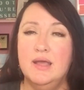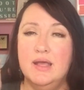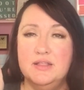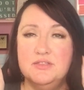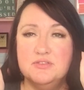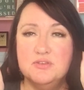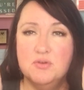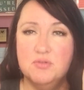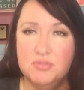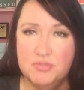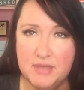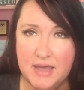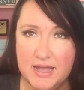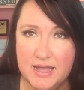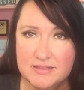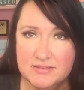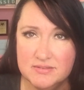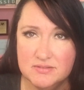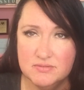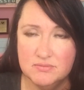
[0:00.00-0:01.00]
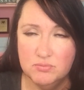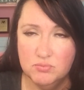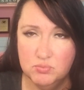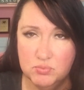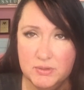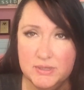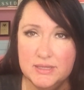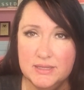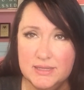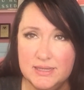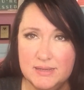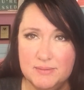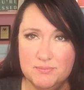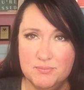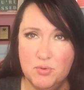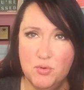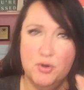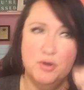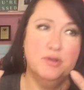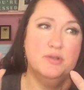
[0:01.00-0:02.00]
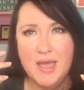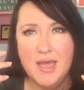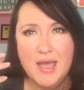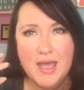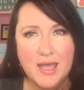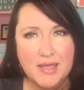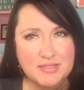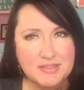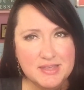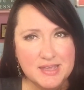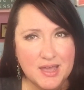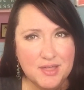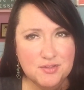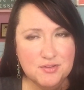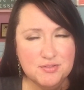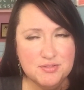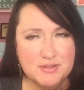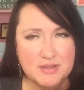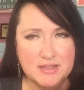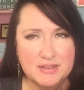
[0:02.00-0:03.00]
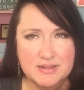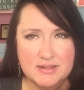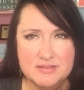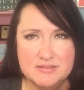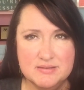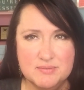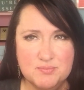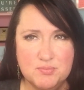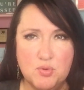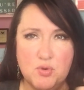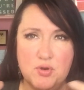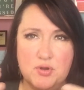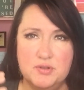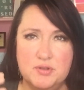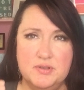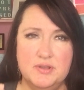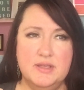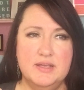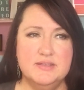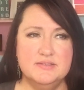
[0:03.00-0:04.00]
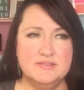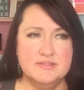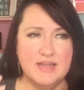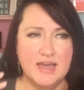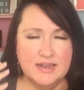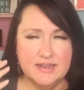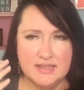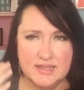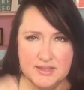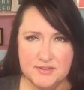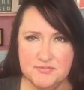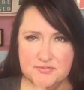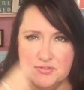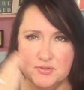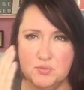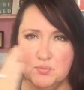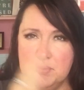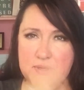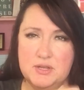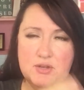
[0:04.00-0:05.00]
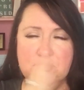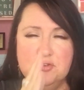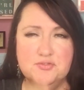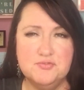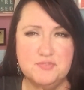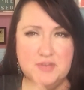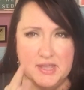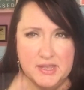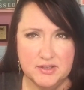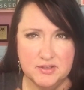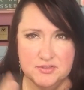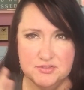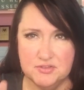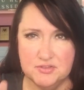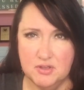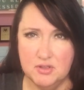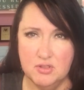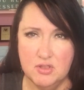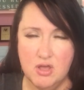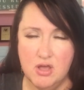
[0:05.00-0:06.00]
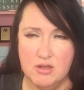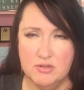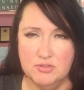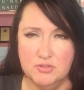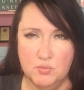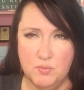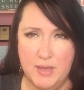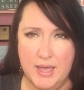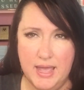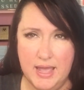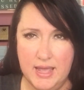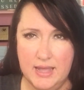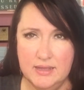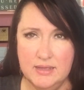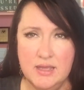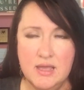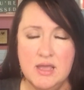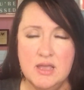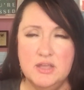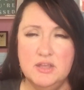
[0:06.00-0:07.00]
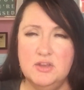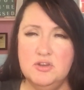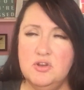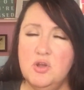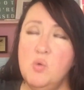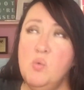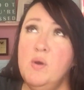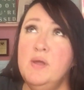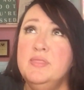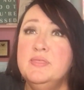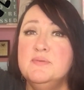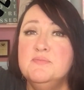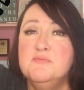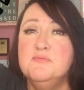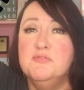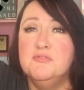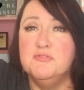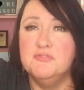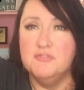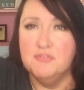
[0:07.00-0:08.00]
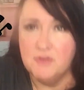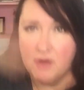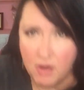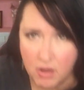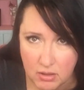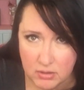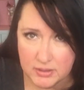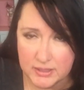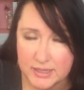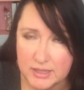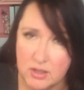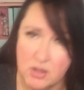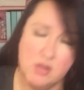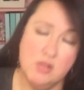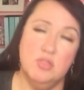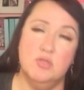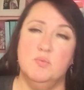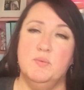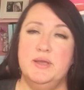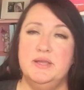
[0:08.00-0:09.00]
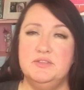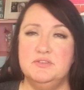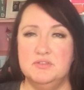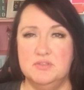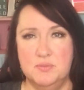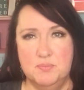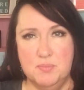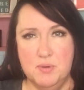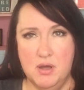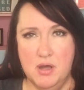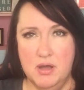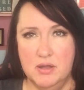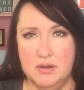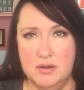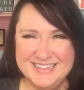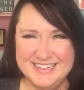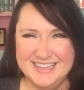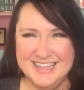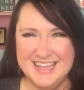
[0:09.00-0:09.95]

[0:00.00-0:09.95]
And so that's really important. And the other thing that's important is that if the reader fails along the way, you don't want them falling all the way to the bottom.